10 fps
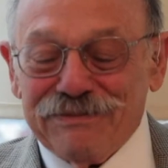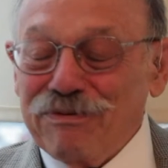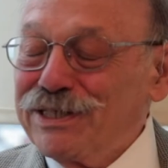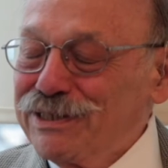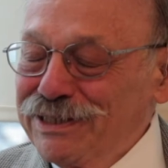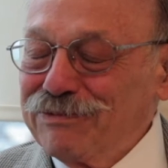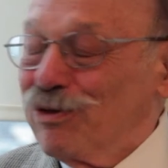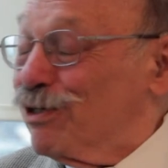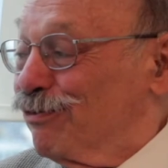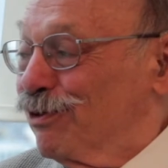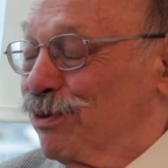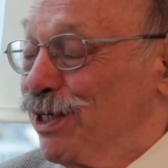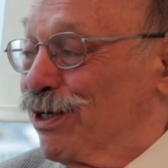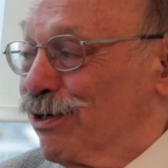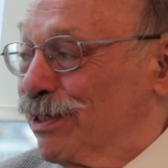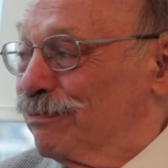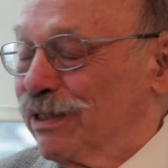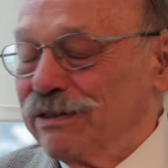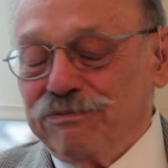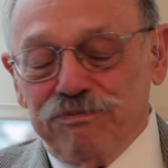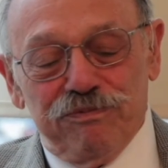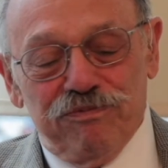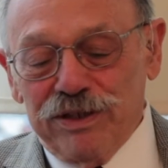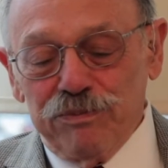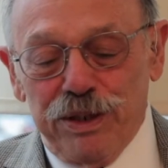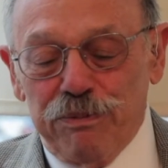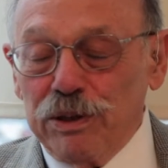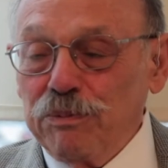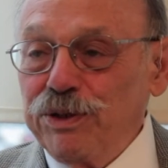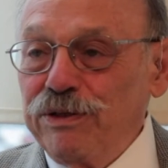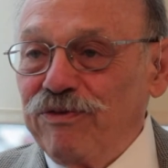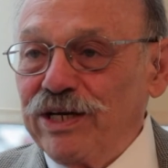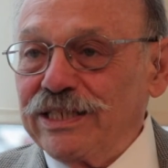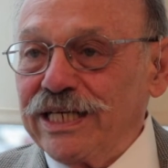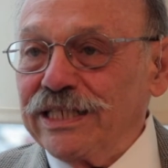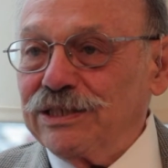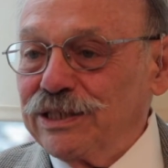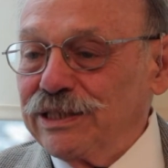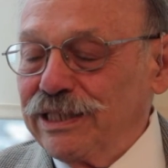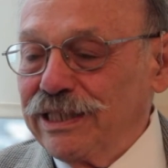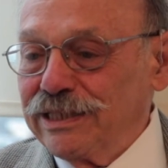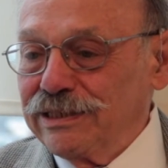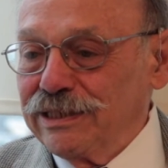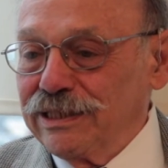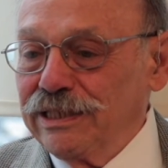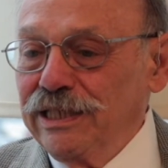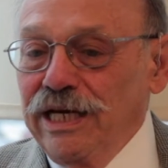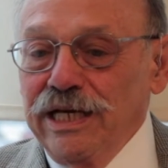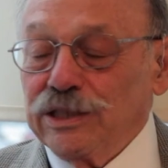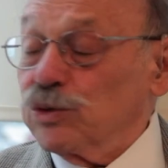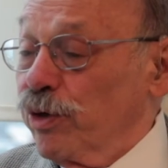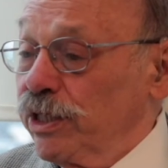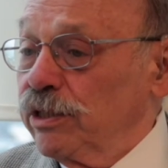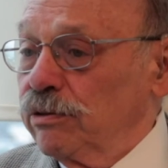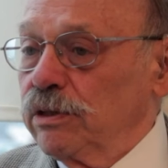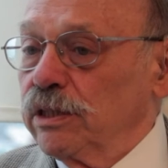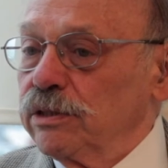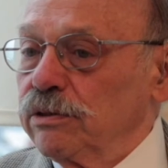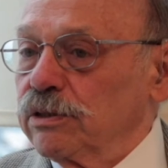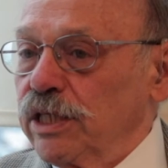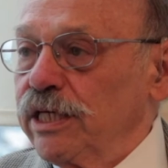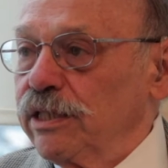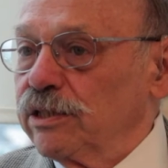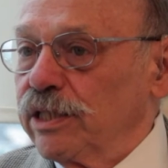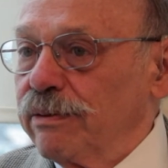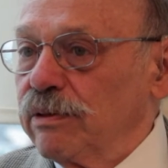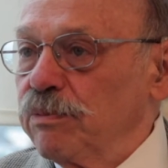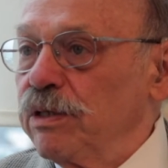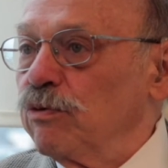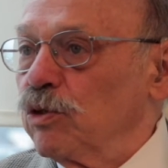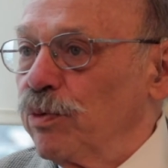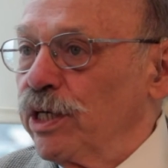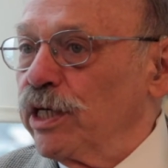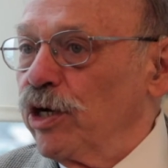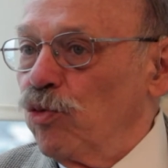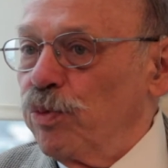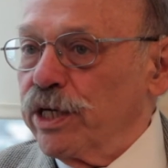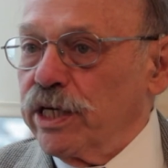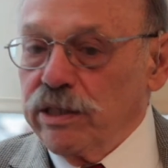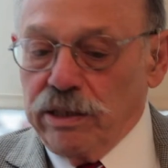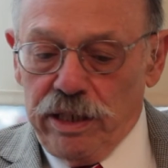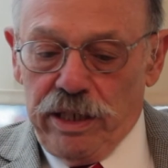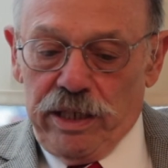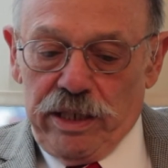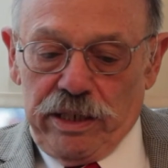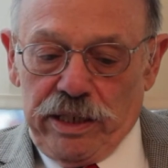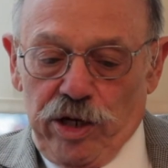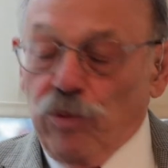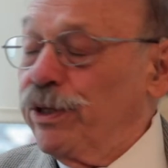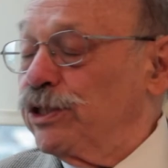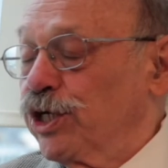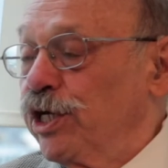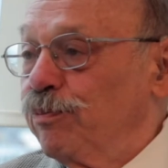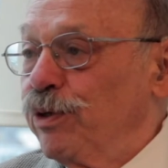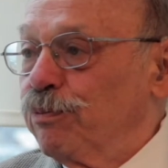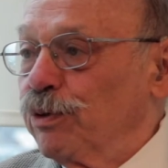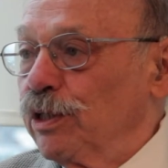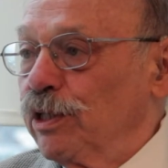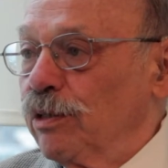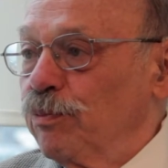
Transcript: fun. It's wonderful to be here. I've found people to be fantastic, and it's great that you're taking the time to meet with me. And I hope I can help educate people a little